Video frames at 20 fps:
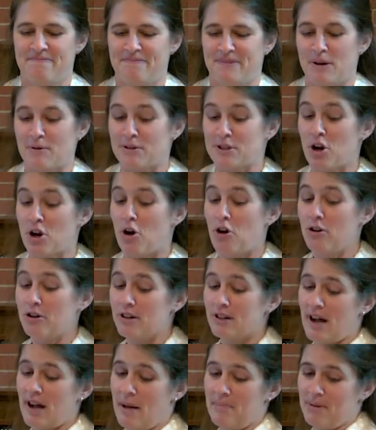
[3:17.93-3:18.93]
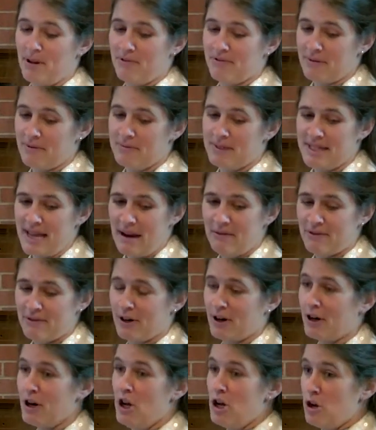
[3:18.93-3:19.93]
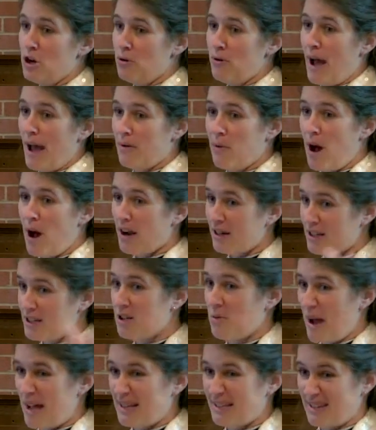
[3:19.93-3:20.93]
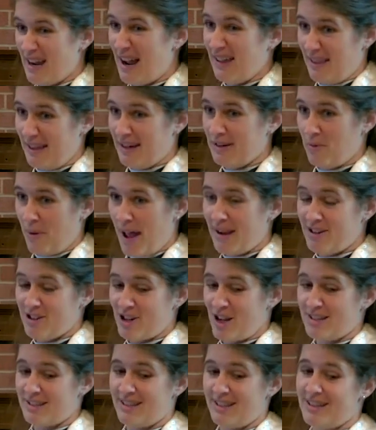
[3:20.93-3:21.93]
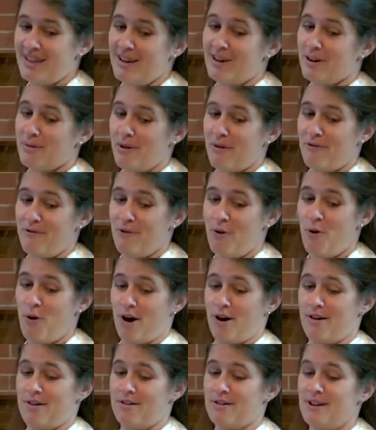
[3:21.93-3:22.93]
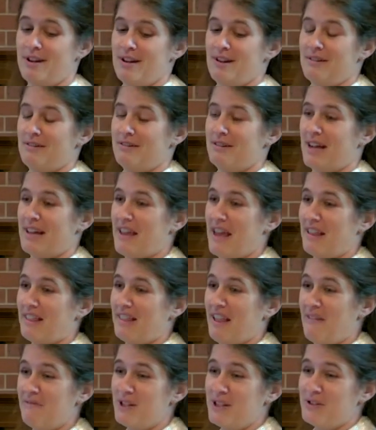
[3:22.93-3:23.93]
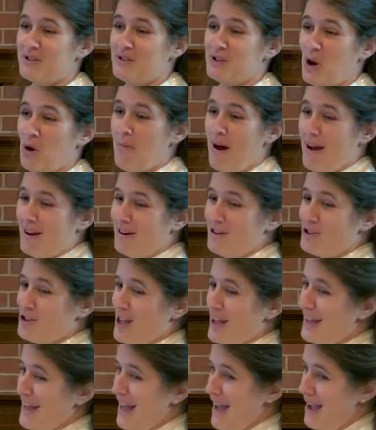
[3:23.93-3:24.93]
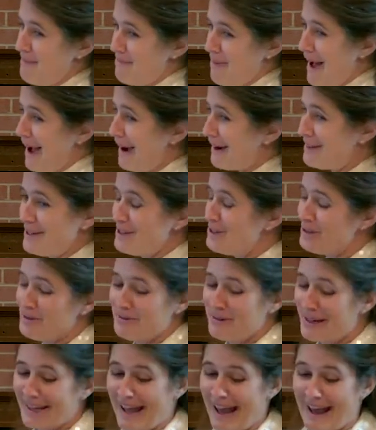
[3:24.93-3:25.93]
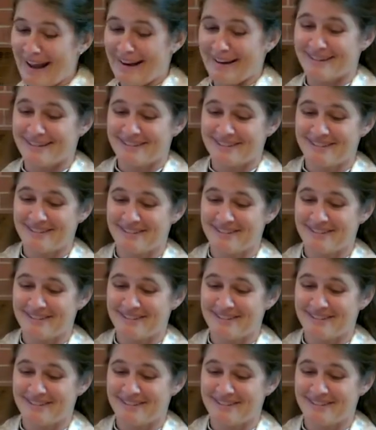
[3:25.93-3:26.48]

There was an older couple from Denver who had walked the West Highland Way just the year before, and they loved it so much they came back to do it again.